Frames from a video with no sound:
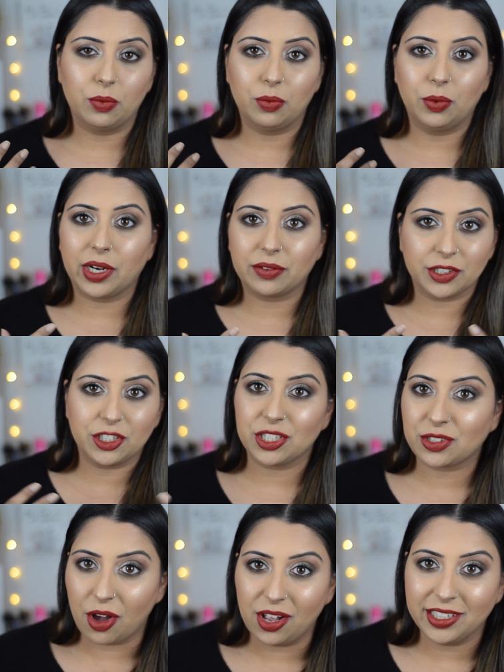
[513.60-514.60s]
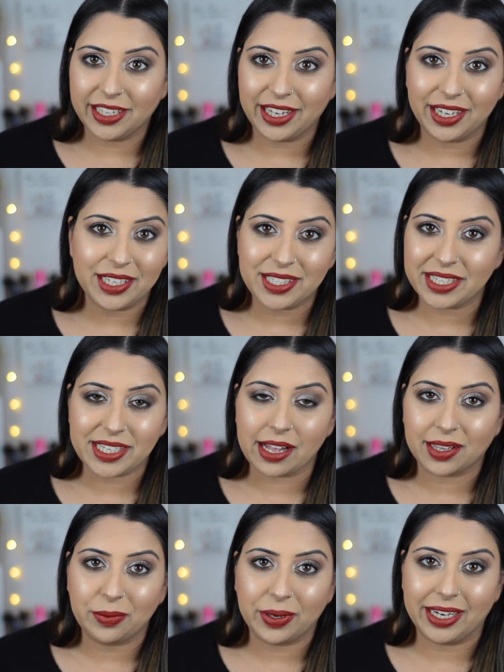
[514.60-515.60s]
whatever she's calling it is
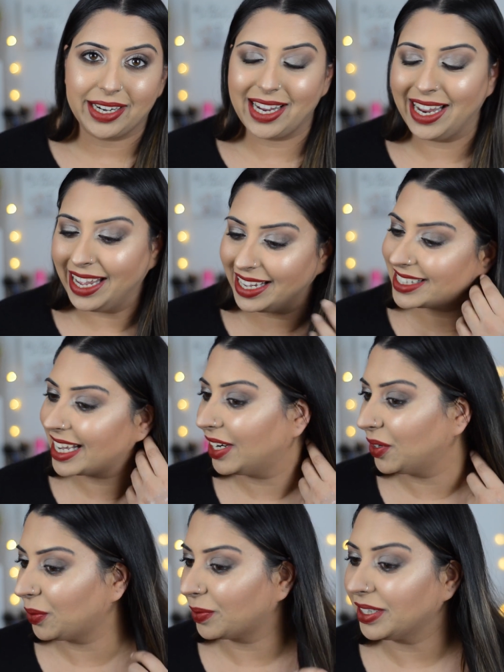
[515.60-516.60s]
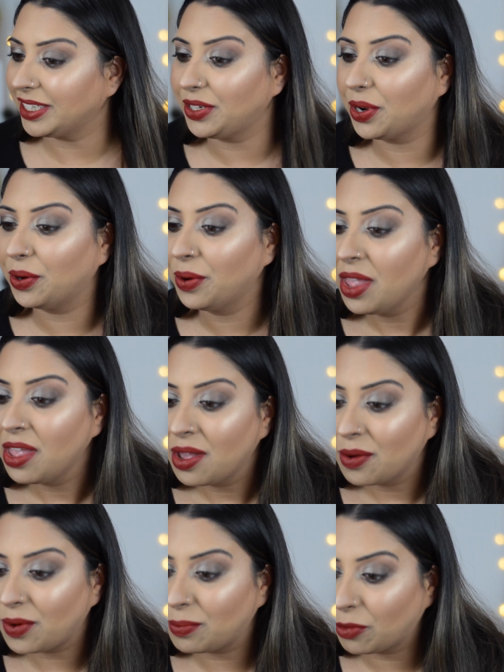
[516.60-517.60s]
exactly what it is. I don't really know
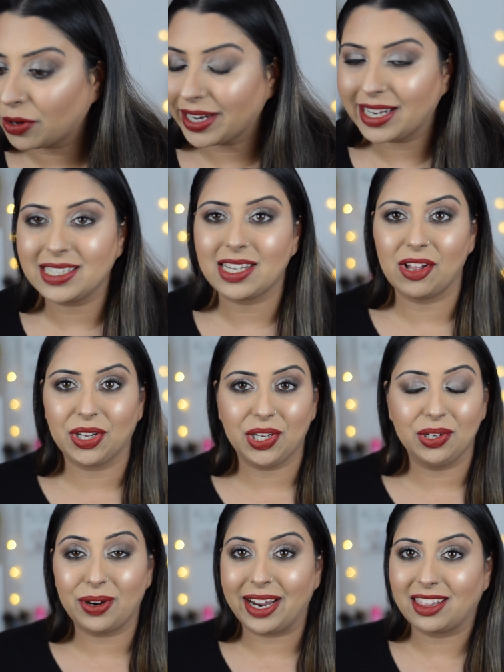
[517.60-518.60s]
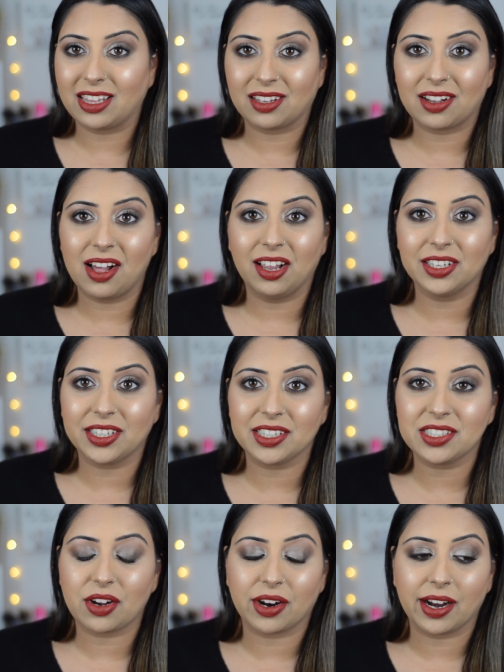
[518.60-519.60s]
what more I can tell you. I think the
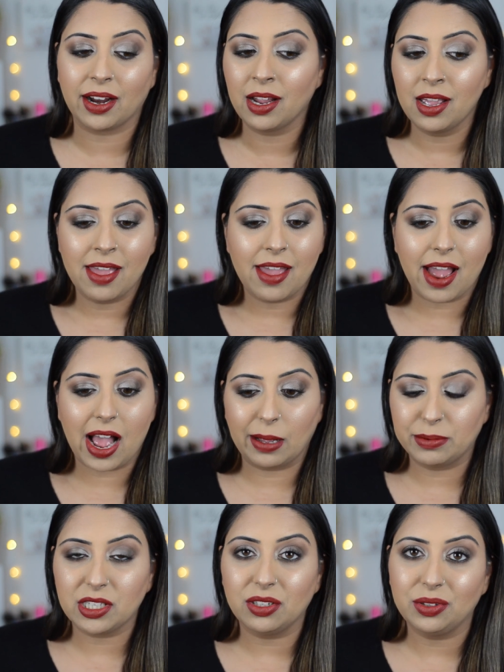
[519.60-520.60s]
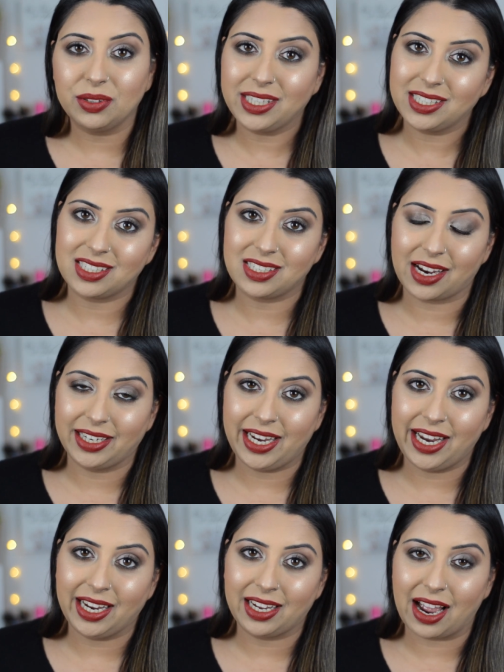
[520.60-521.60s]
colors are absolutely
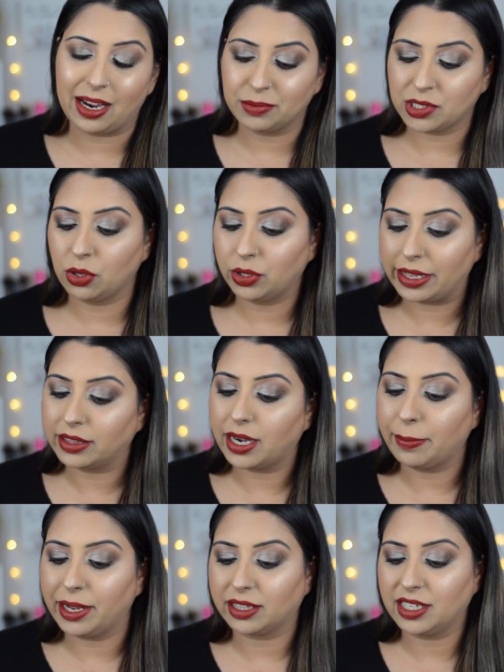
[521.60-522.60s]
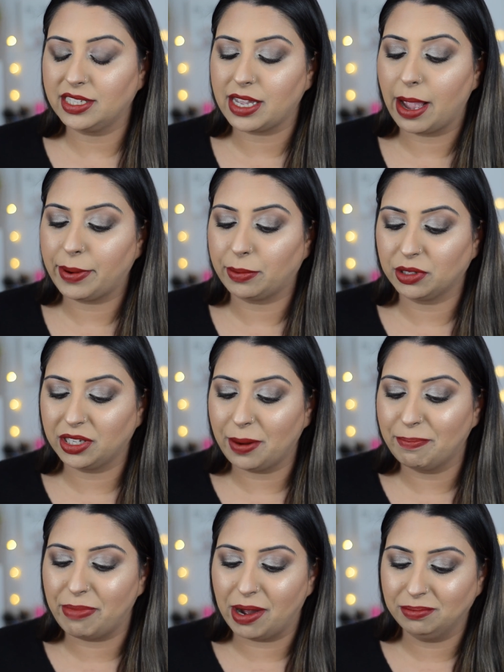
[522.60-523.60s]
stunning. I'm so glad that I picked these up. I'm really
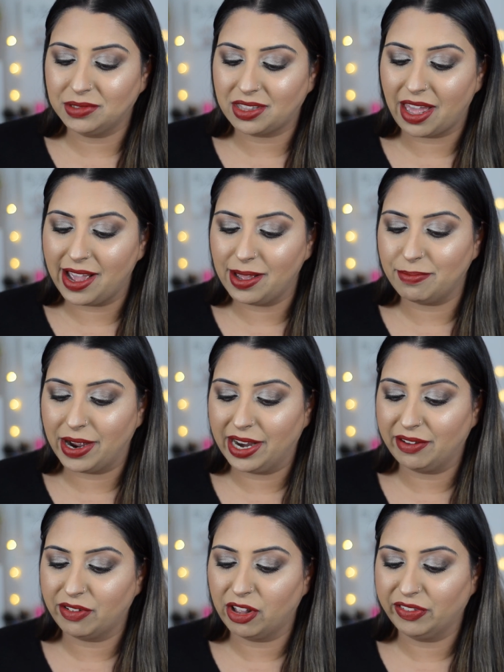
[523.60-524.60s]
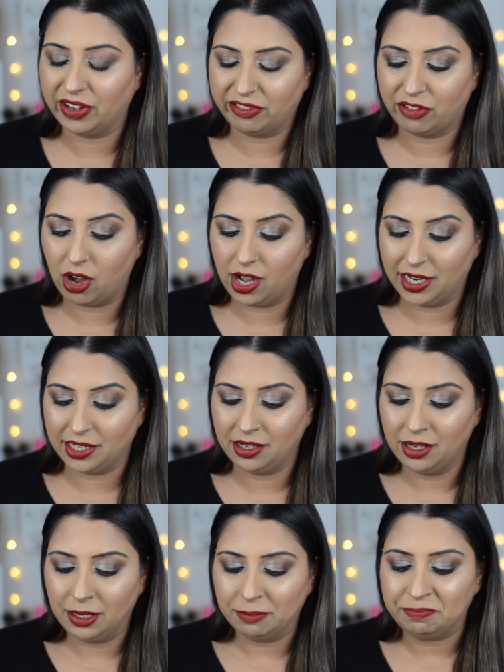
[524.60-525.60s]
bummed that my Velvet
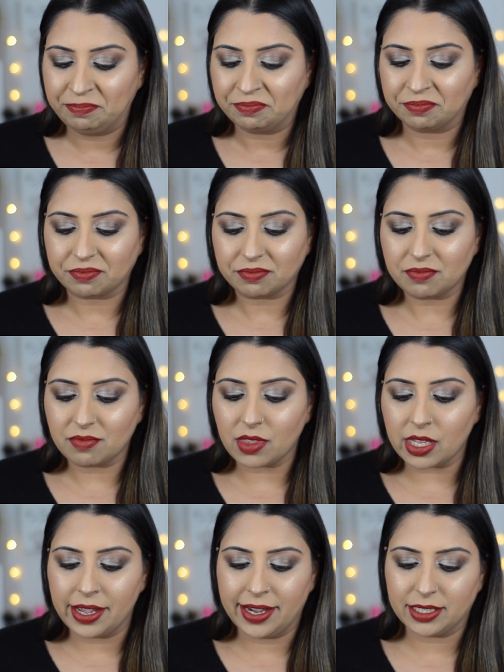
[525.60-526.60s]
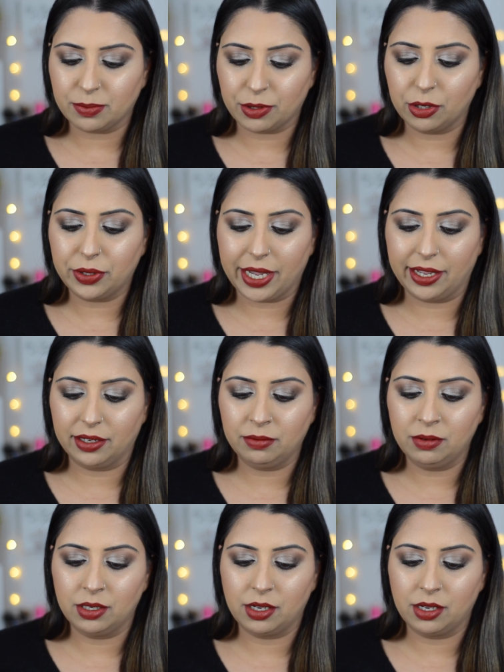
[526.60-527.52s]
Fawn has broken.